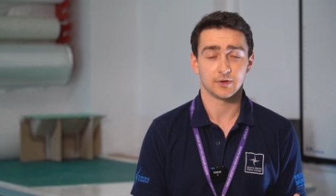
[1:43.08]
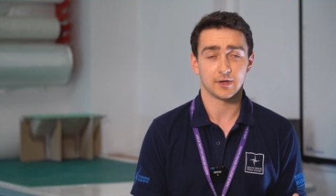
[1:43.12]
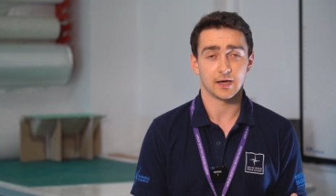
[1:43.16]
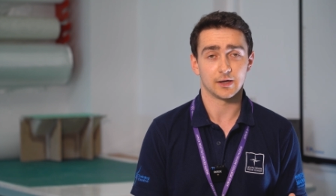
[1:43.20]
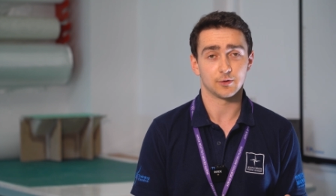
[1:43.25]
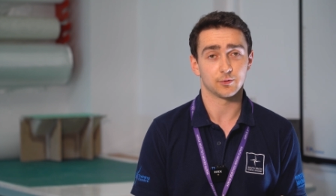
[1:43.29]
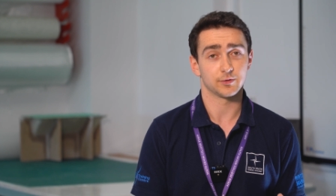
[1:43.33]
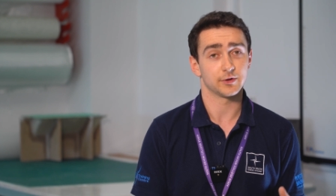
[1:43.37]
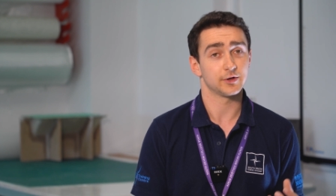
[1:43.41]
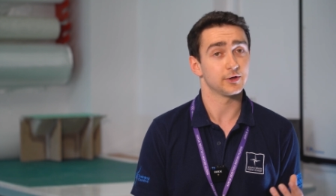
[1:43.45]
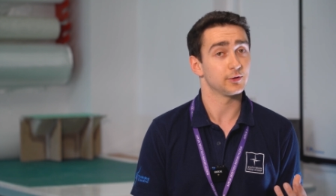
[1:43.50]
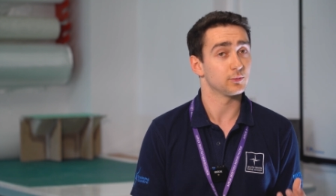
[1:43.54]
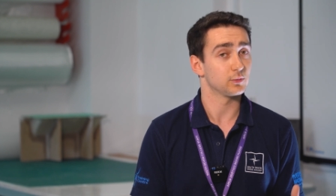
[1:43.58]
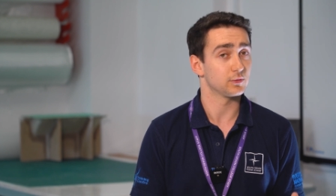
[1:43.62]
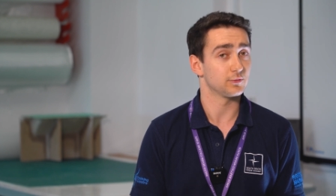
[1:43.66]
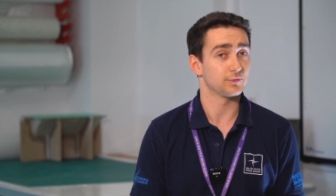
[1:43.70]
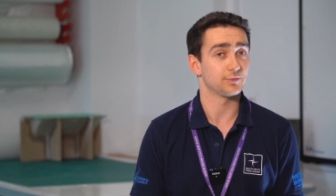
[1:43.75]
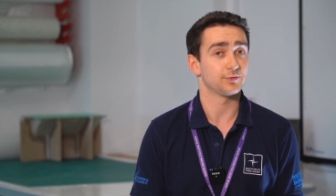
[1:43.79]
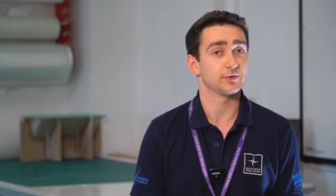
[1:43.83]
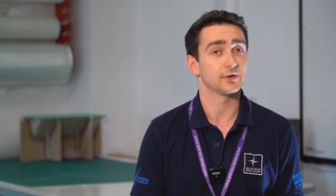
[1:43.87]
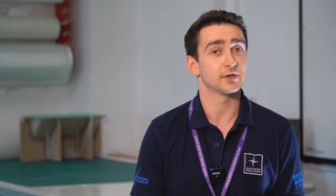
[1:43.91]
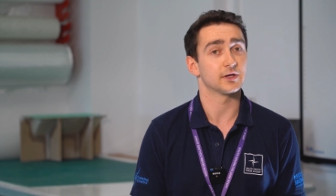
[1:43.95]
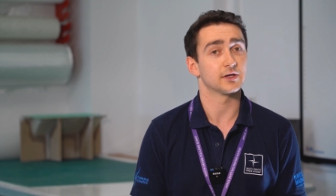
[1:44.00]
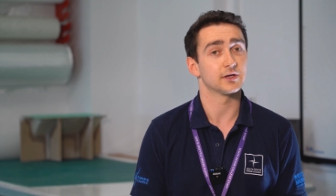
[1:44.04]
And although you wouldn't
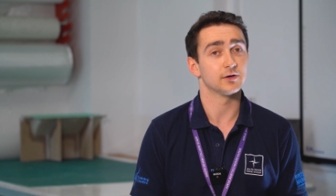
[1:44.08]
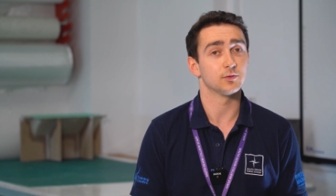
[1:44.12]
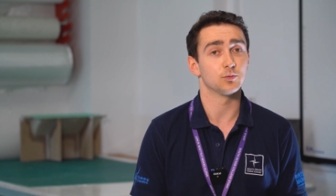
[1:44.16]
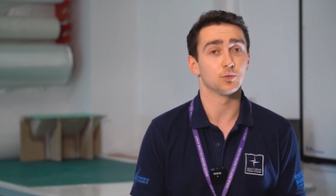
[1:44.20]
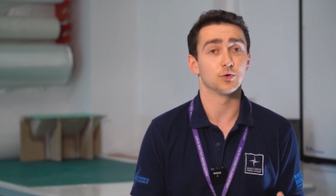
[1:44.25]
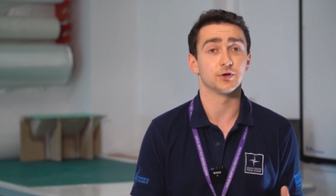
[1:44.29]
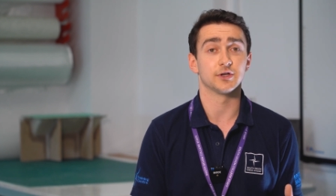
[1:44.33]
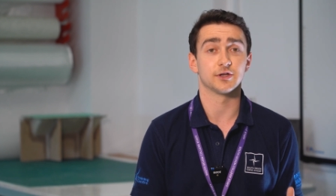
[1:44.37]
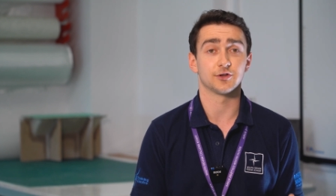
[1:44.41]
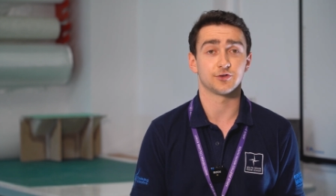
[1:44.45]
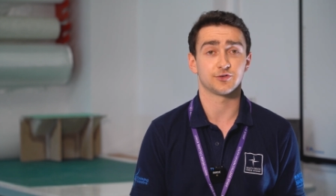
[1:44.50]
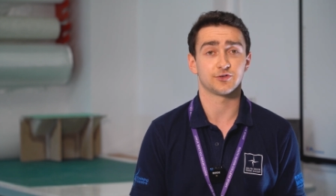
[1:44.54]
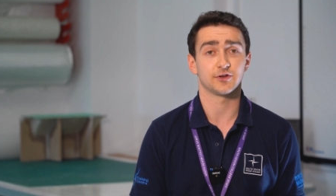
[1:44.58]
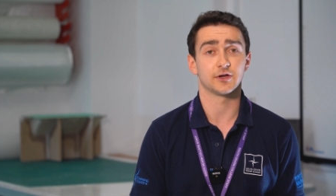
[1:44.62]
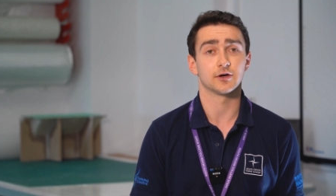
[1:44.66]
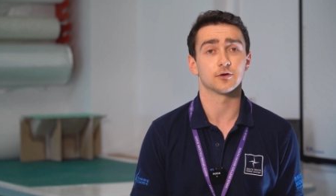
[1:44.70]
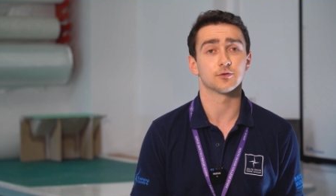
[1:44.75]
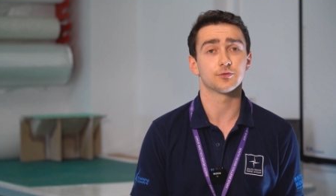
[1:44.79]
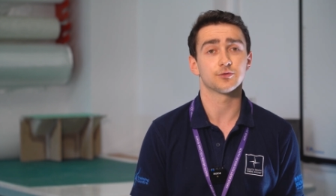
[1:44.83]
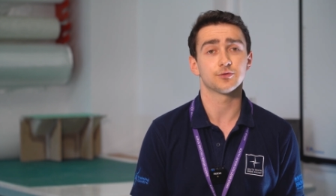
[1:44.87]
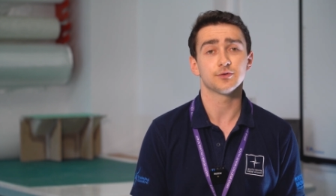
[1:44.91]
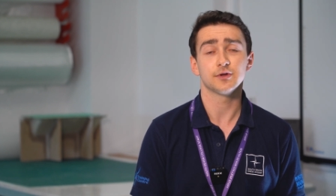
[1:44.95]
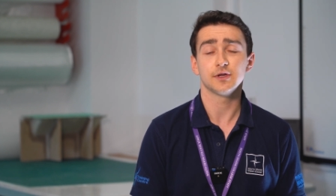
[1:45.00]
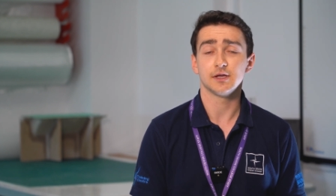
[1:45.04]
think it, wood
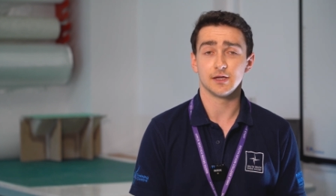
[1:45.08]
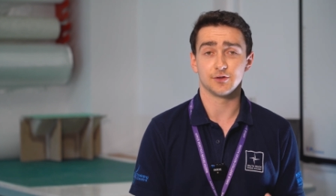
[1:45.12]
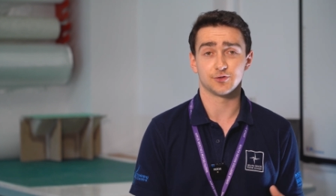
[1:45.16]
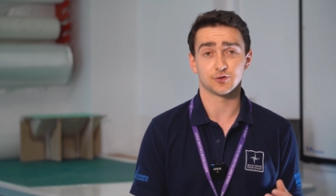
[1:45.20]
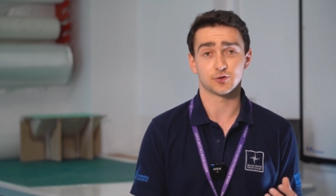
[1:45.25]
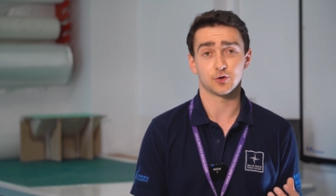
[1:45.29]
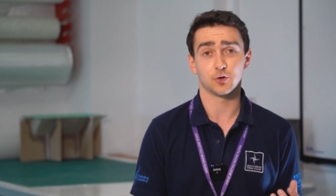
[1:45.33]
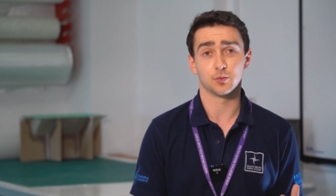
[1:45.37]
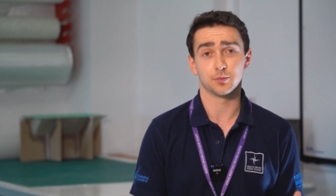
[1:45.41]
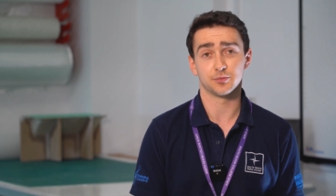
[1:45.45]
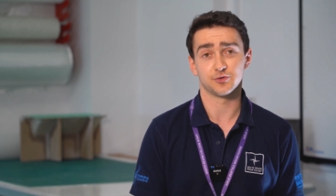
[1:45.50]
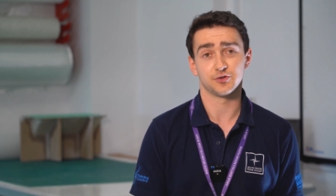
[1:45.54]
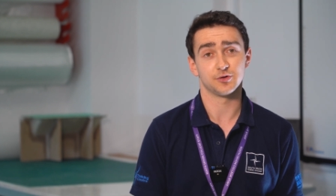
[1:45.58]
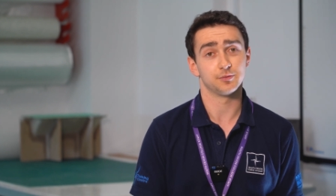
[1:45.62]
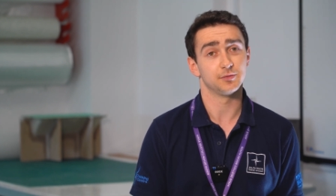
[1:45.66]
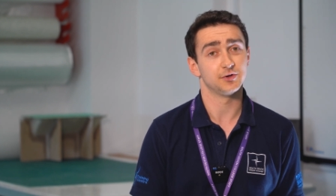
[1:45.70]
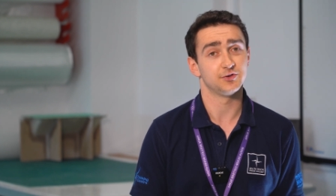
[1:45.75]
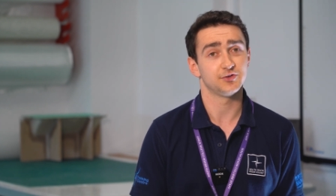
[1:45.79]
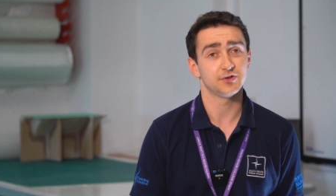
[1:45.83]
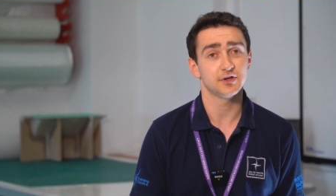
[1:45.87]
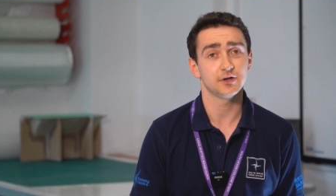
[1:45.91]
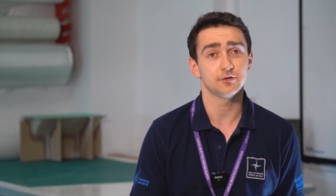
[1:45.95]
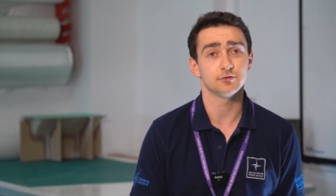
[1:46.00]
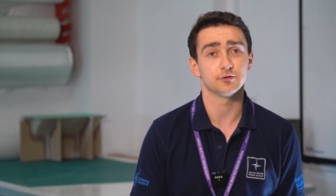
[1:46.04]
itself is a composite
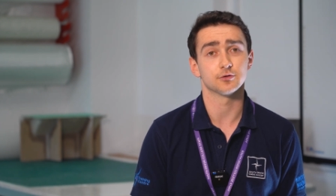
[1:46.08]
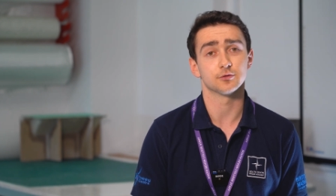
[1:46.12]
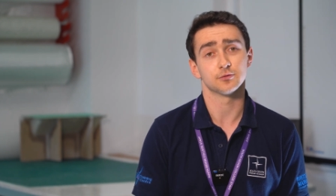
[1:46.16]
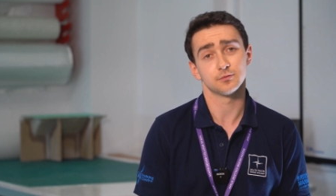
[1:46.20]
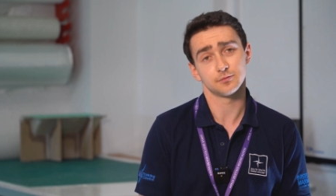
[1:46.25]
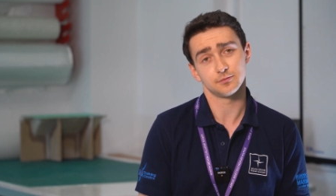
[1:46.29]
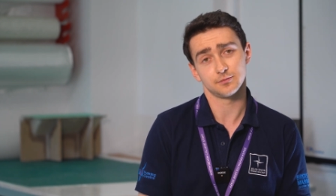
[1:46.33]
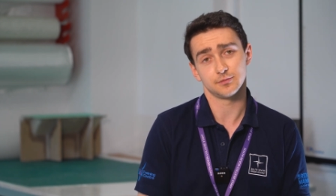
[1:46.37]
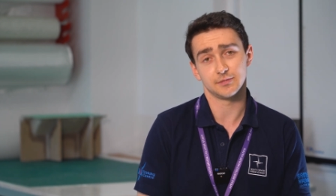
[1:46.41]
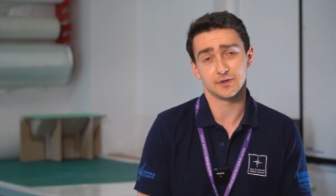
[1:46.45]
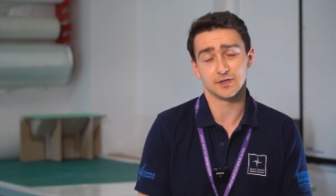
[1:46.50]
material.